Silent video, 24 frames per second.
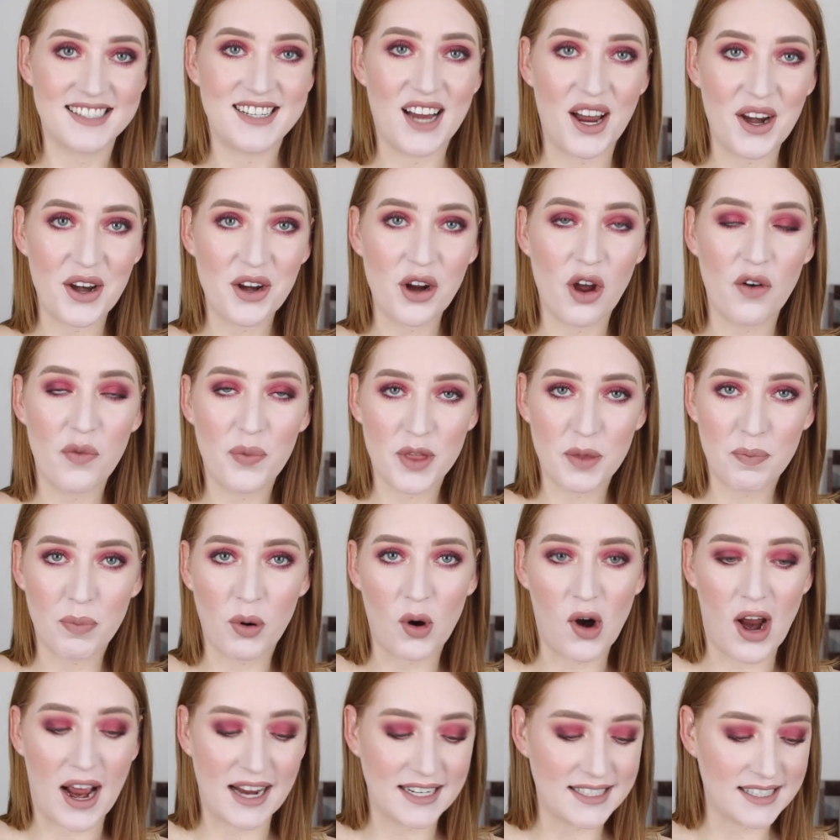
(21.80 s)
Starting off with
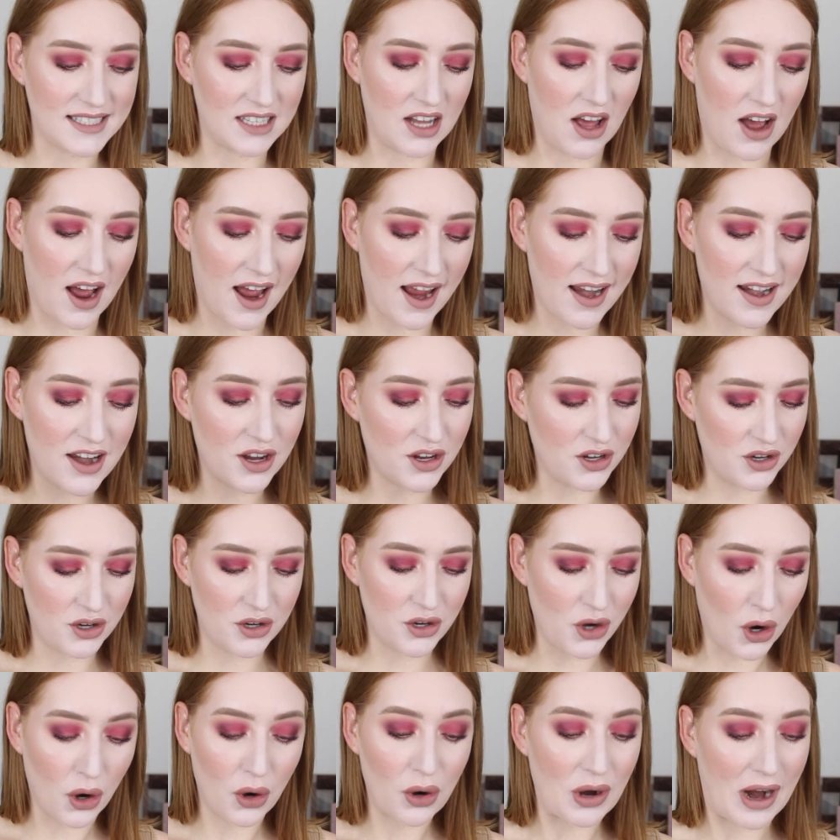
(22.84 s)
Priceline, you
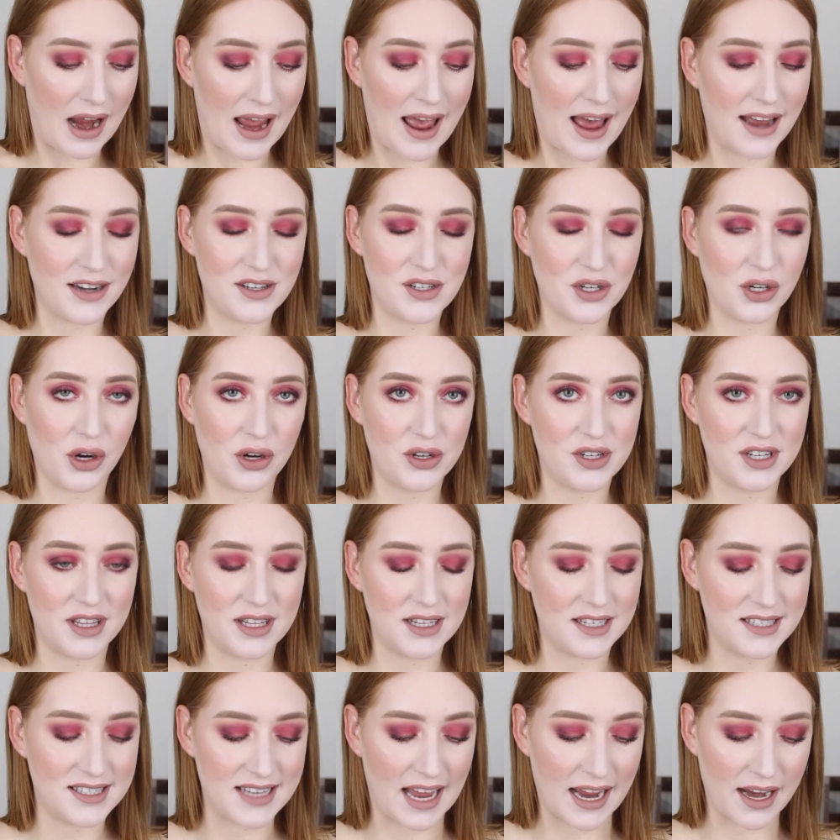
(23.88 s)
know I had to go to
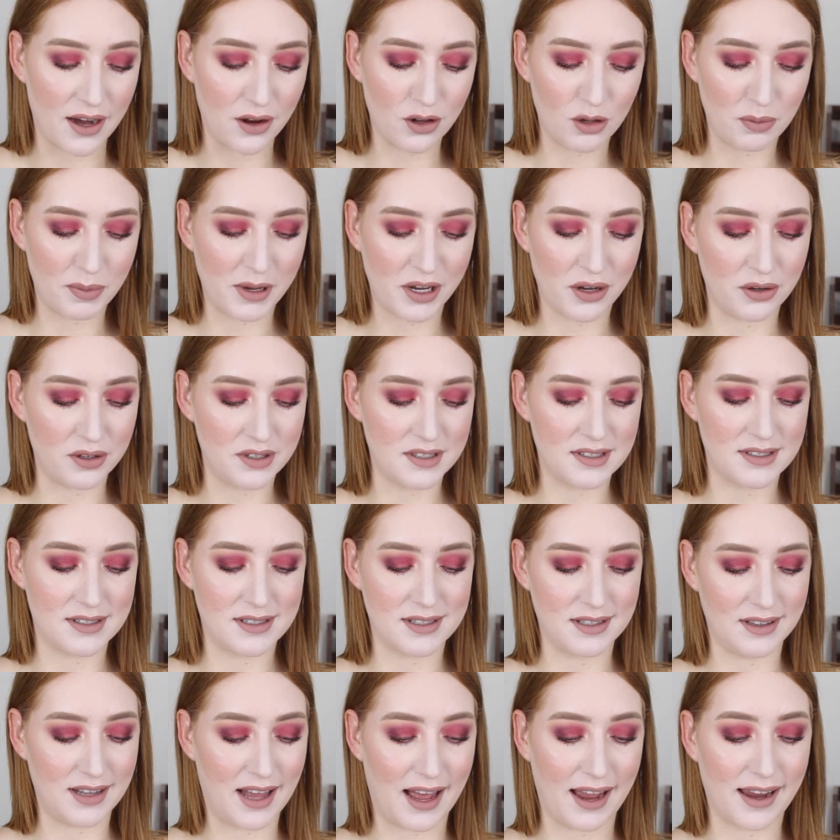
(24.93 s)
the sale
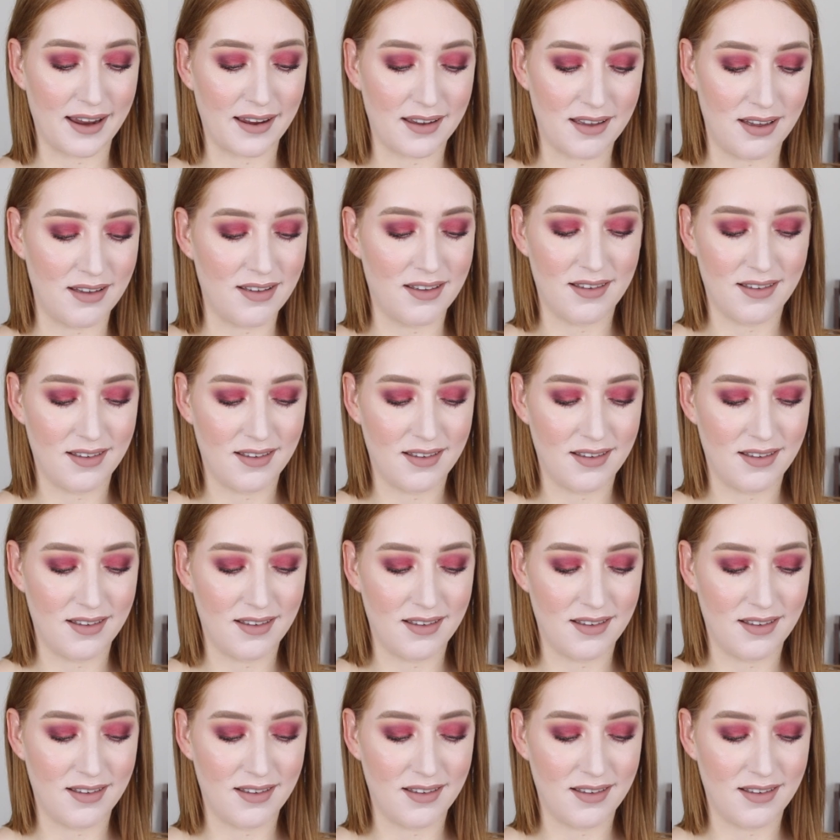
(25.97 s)
because, like,